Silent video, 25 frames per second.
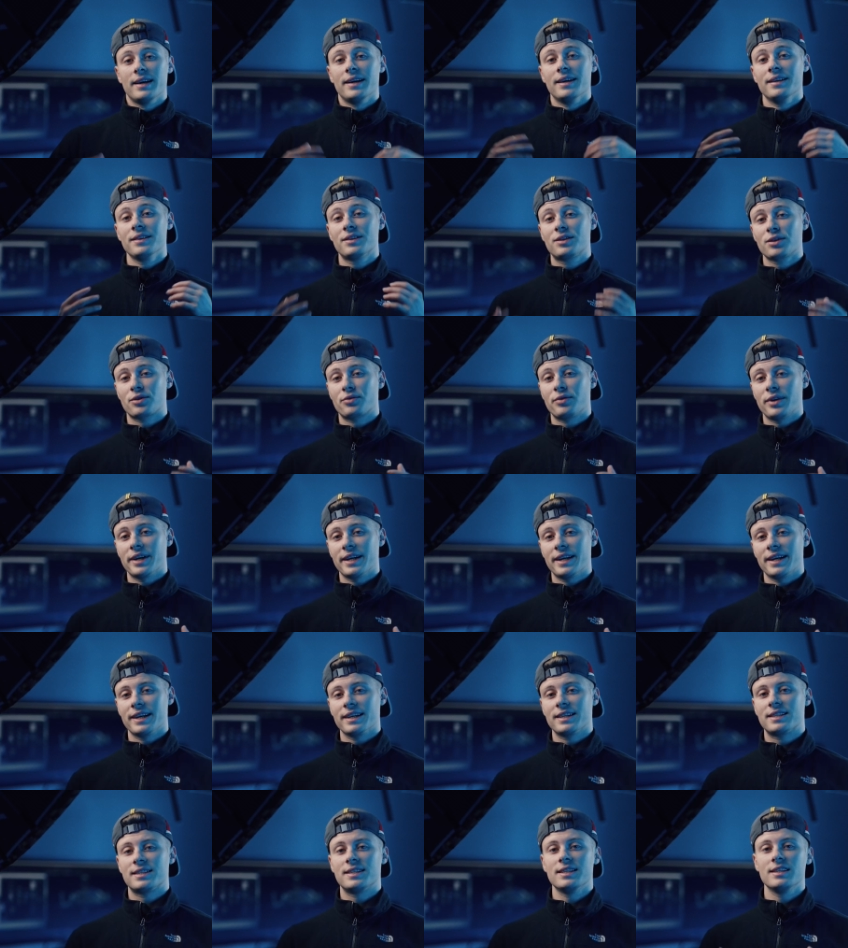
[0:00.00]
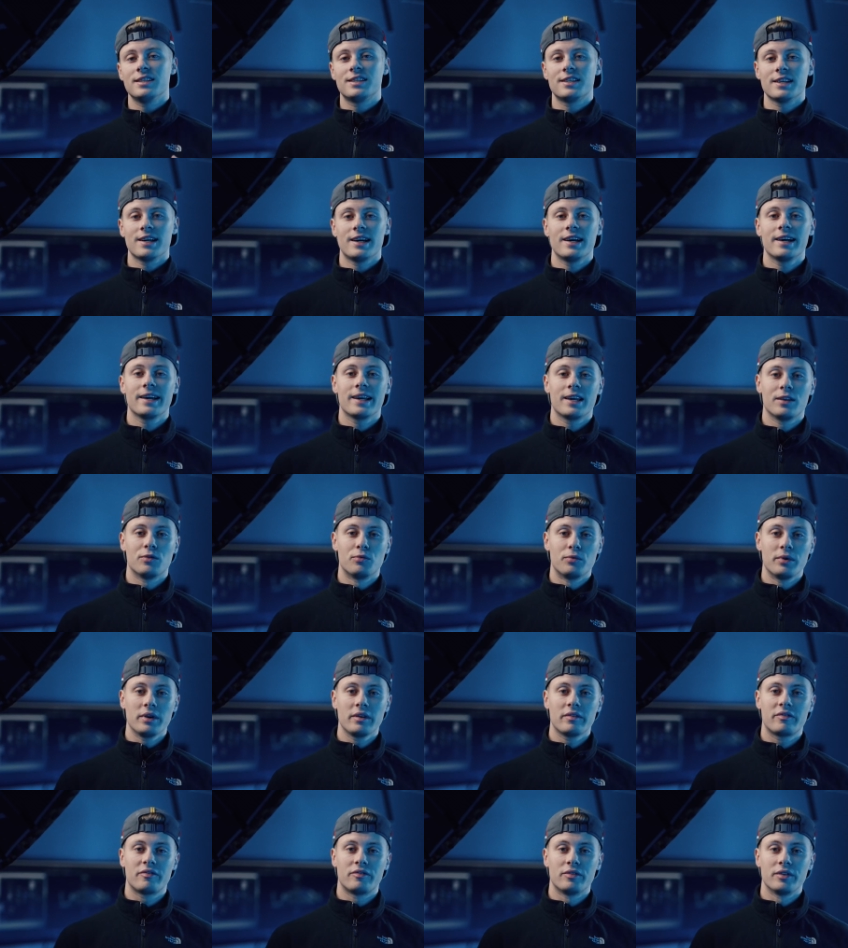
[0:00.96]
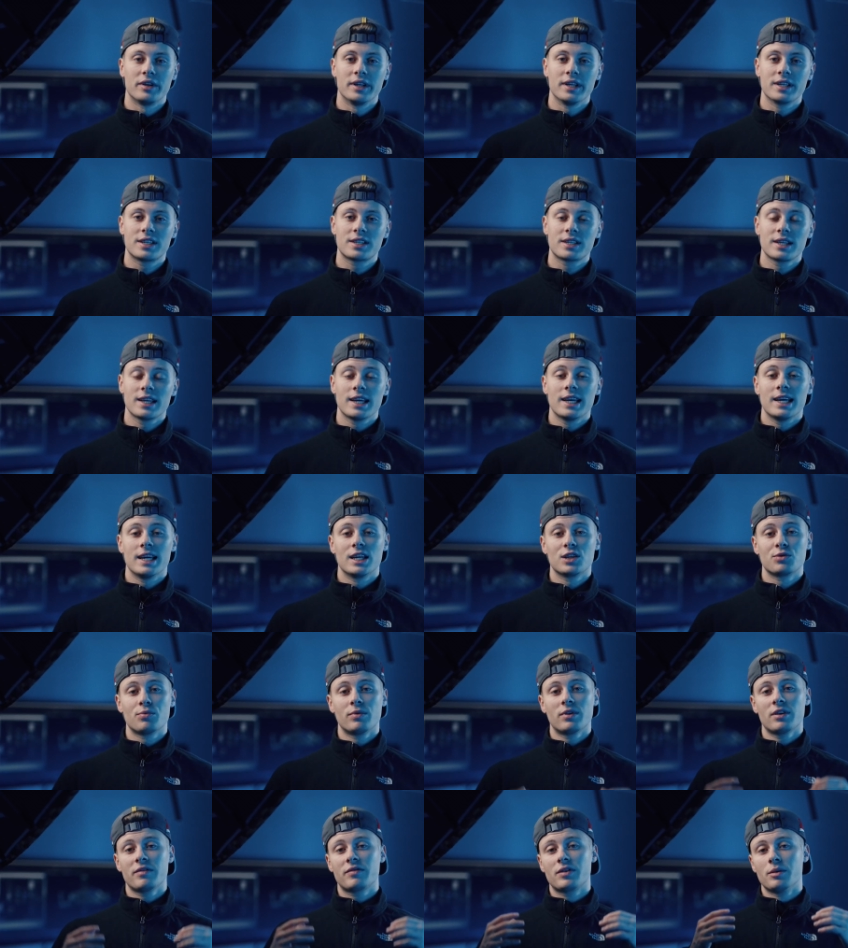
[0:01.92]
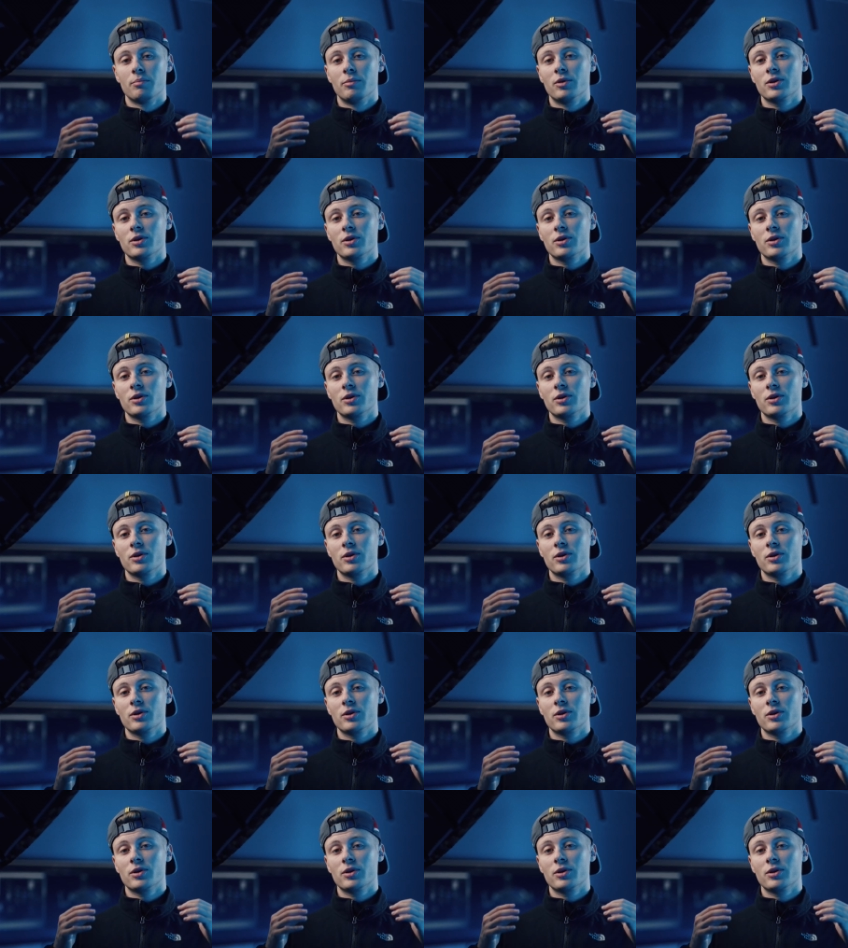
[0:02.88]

Integrating CGI and real footage is one of the